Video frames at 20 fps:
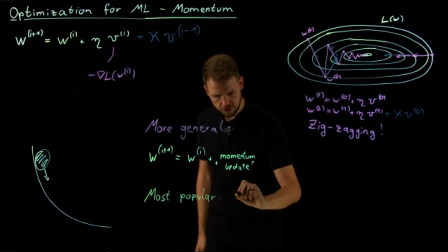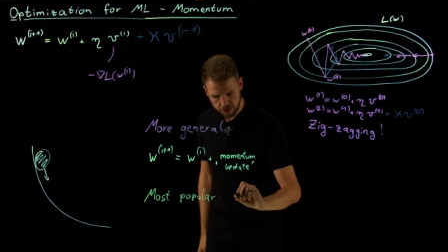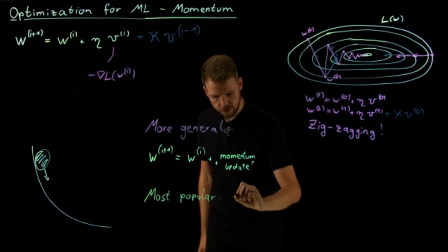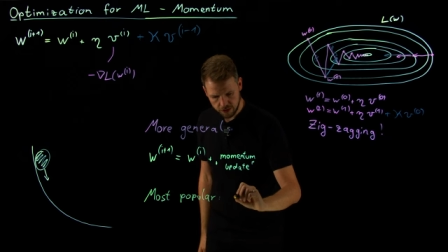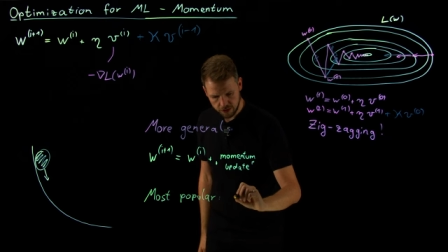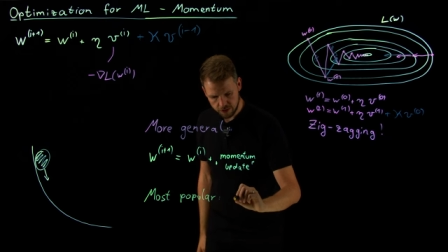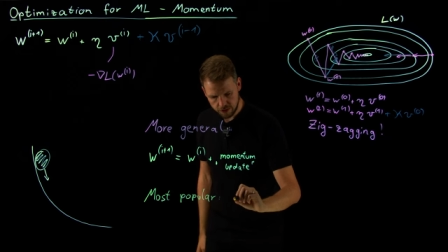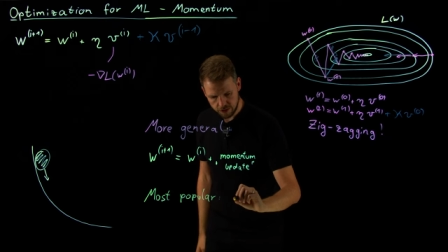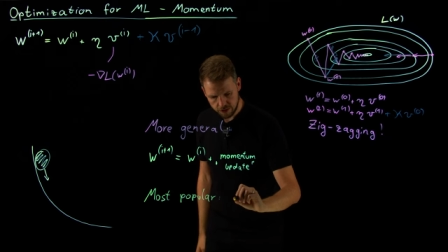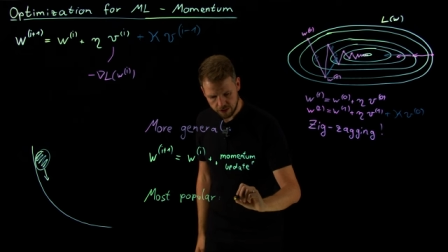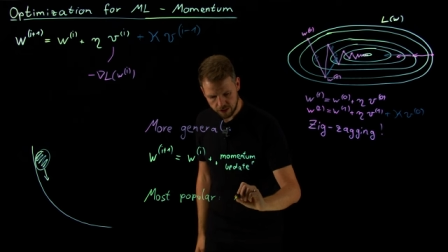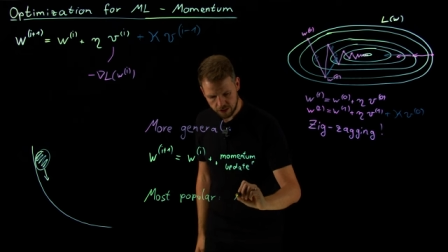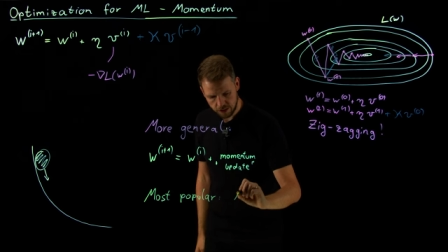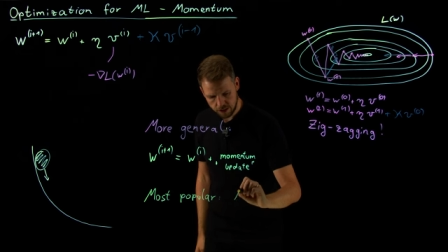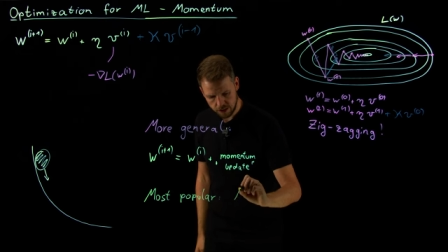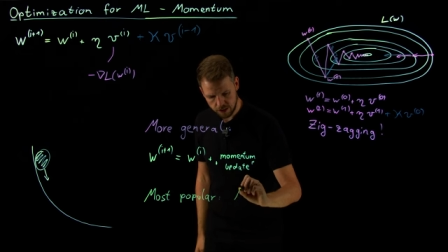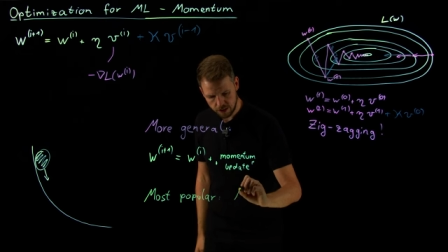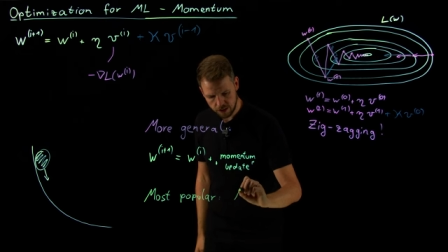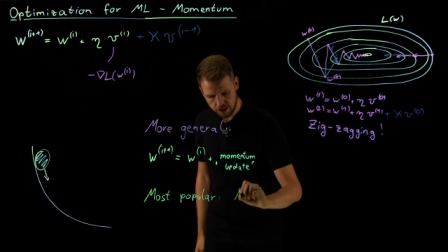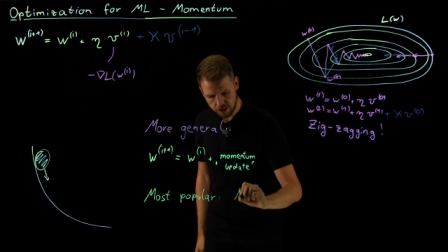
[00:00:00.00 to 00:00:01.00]
This is
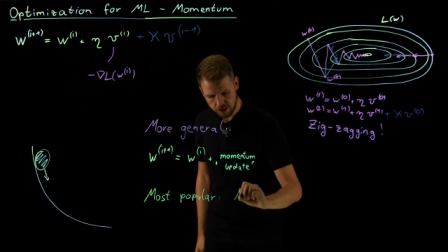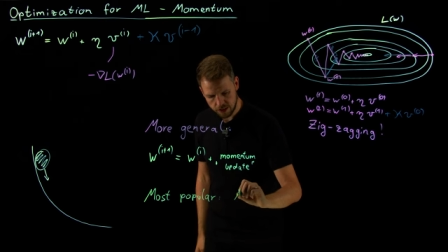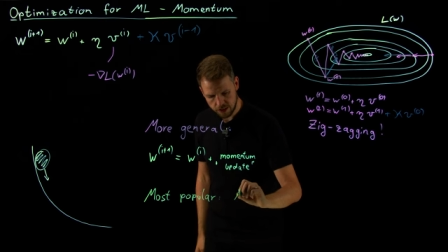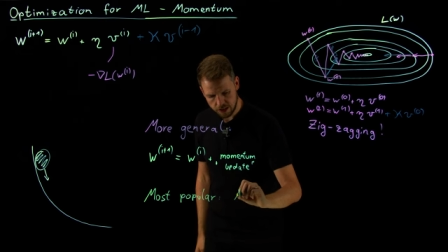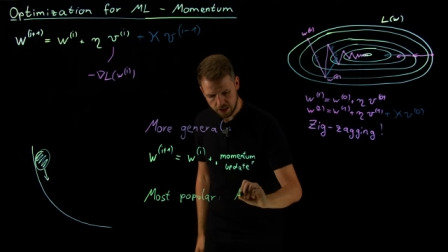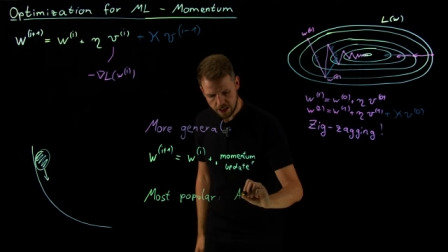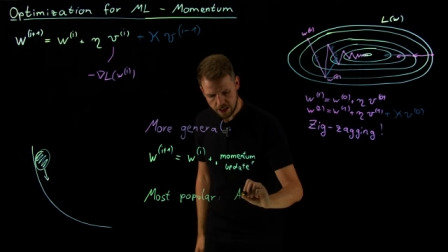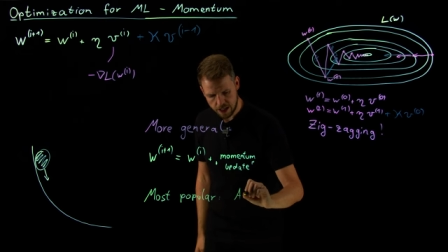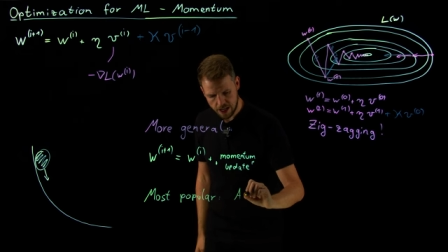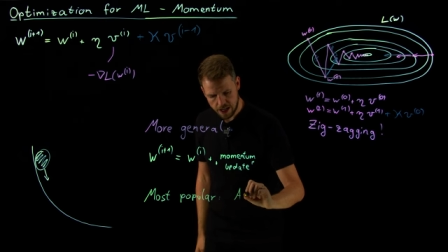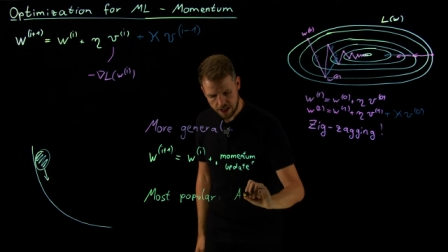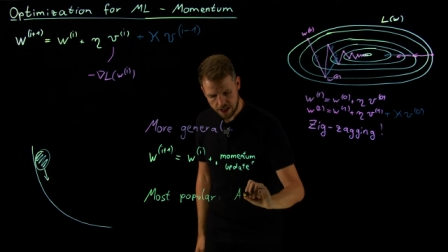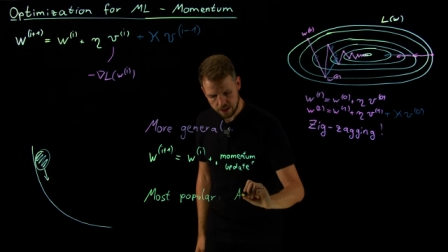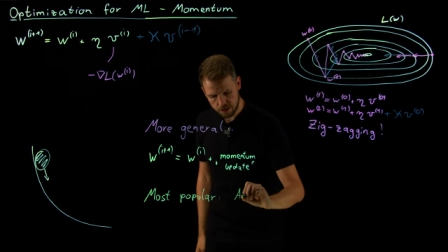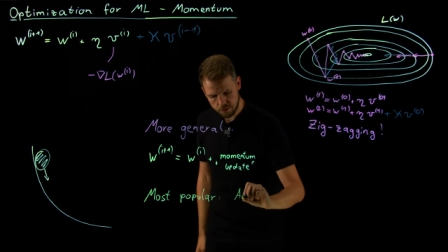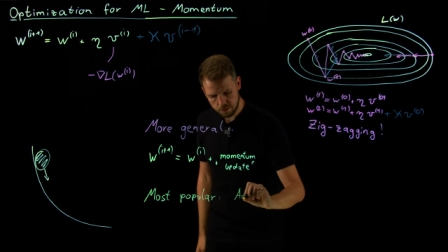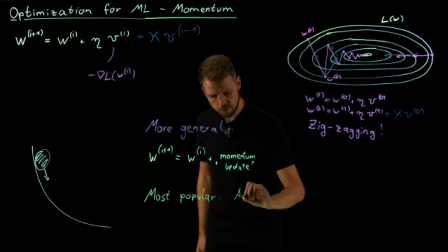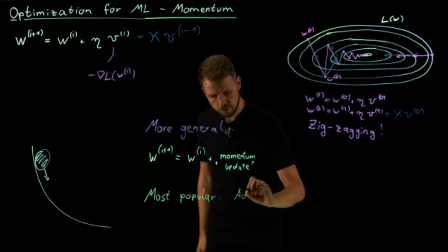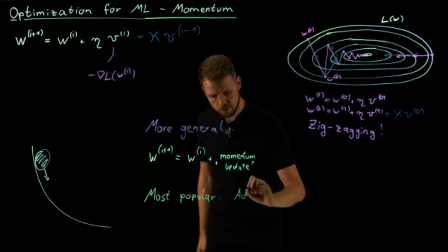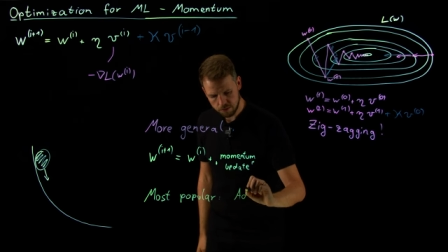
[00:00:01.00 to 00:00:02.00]
the
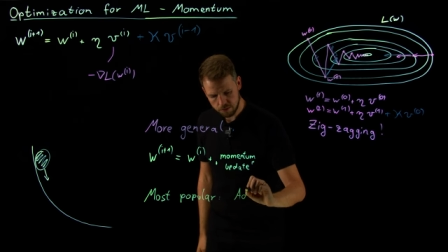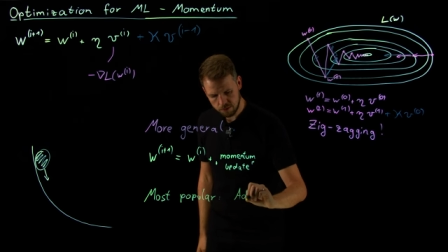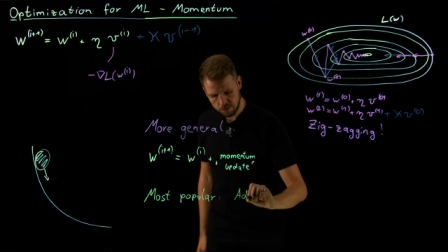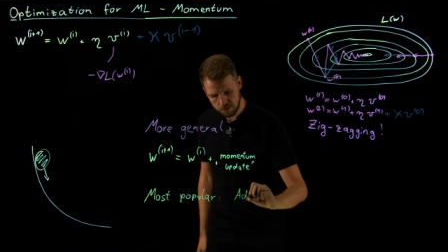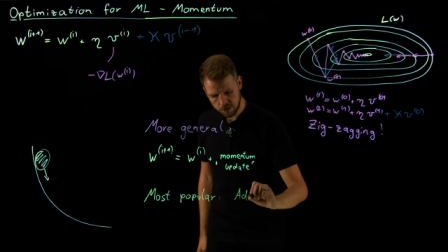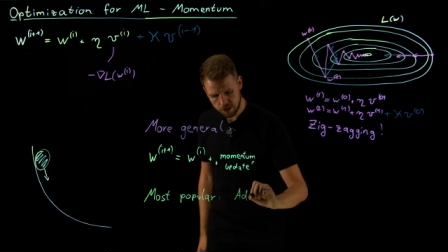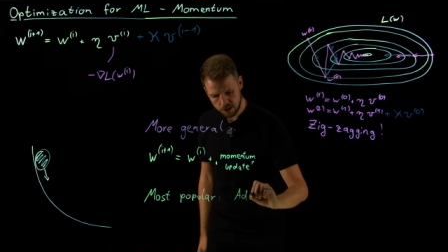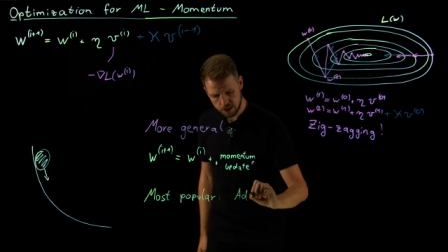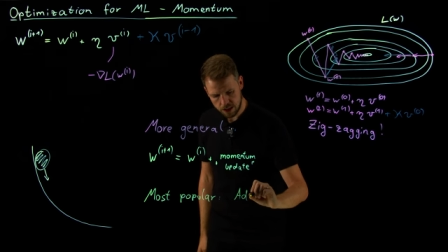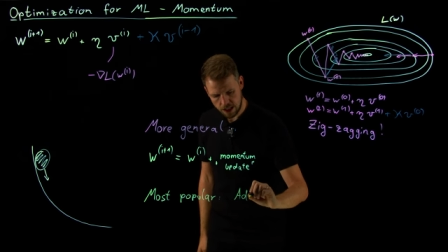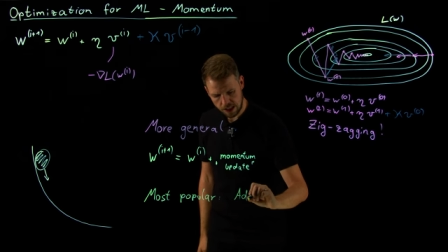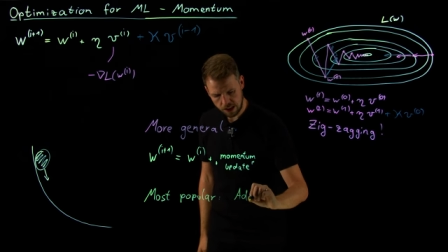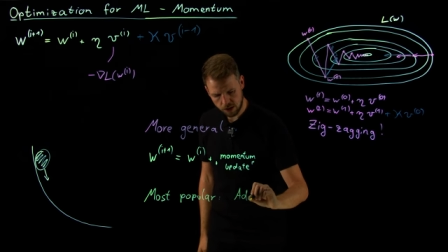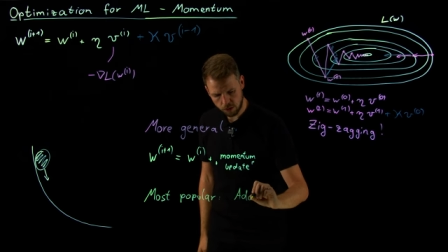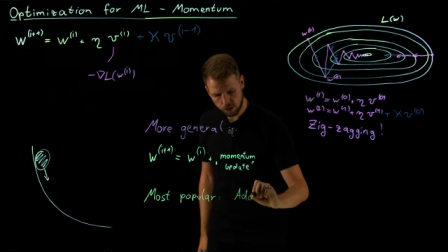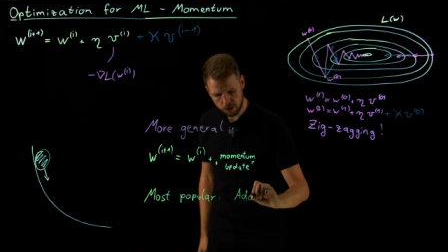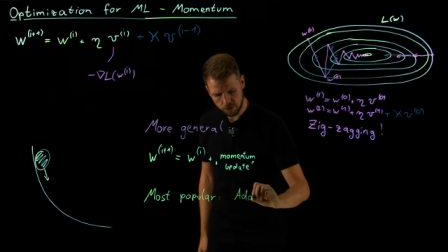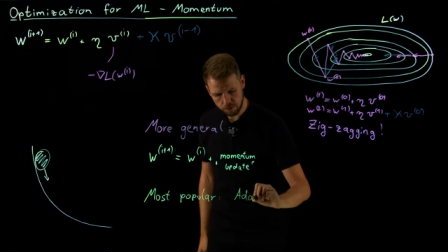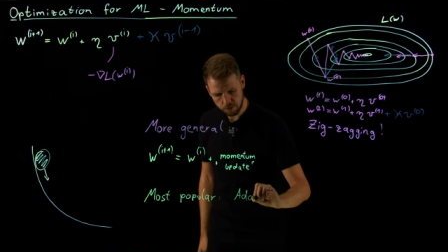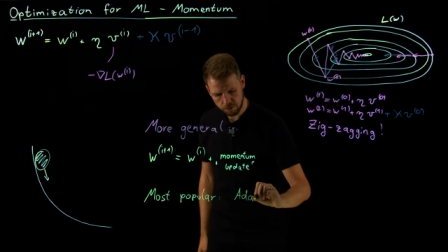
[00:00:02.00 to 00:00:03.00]
Adam
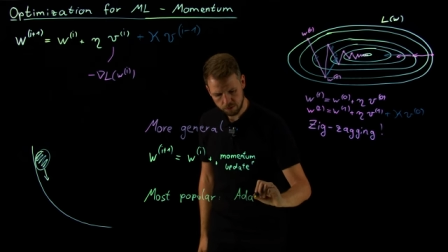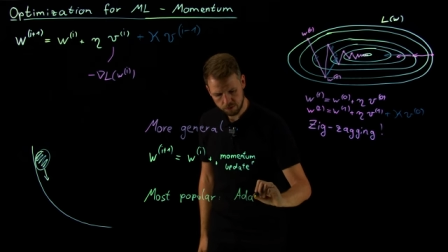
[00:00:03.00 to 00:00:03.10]
algorithm,